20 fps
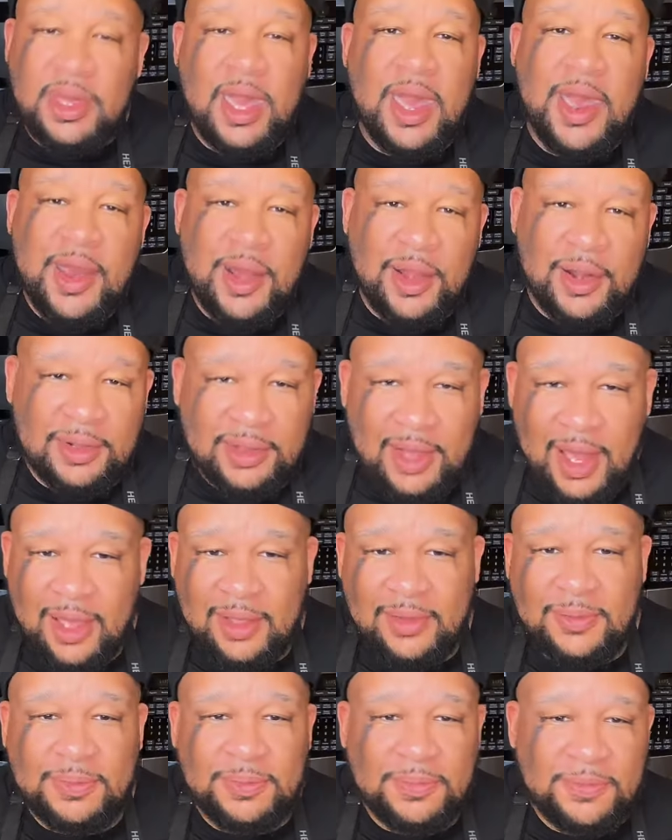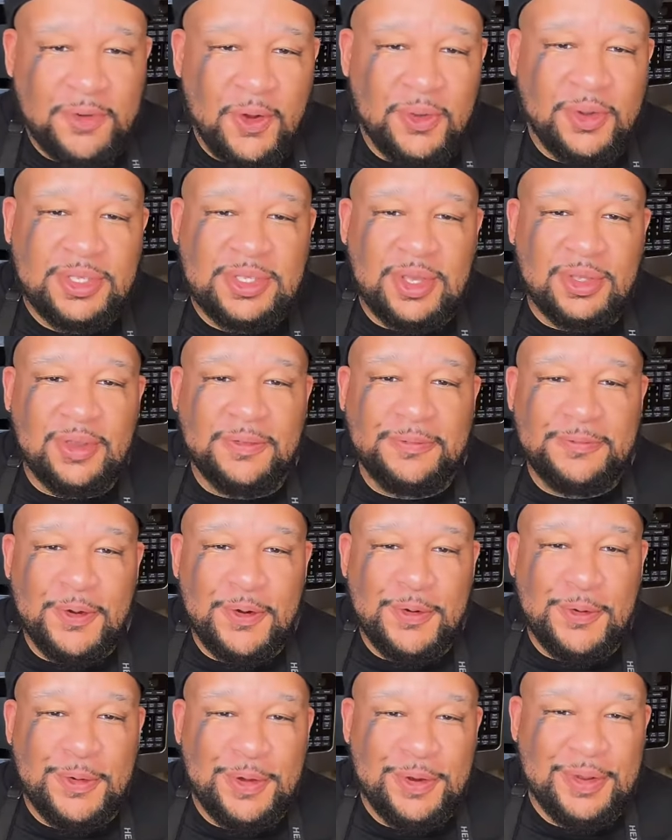do you care? Like, focus on the
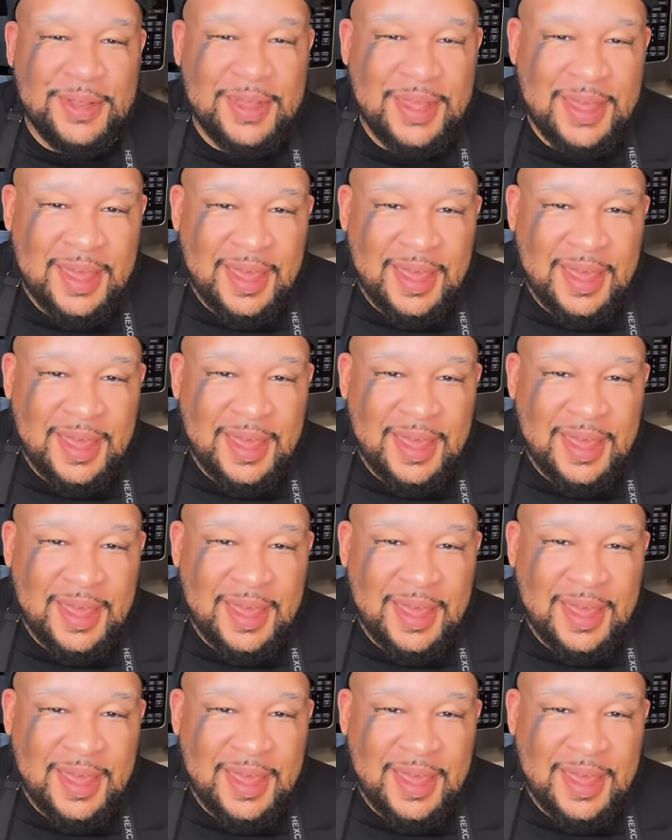food.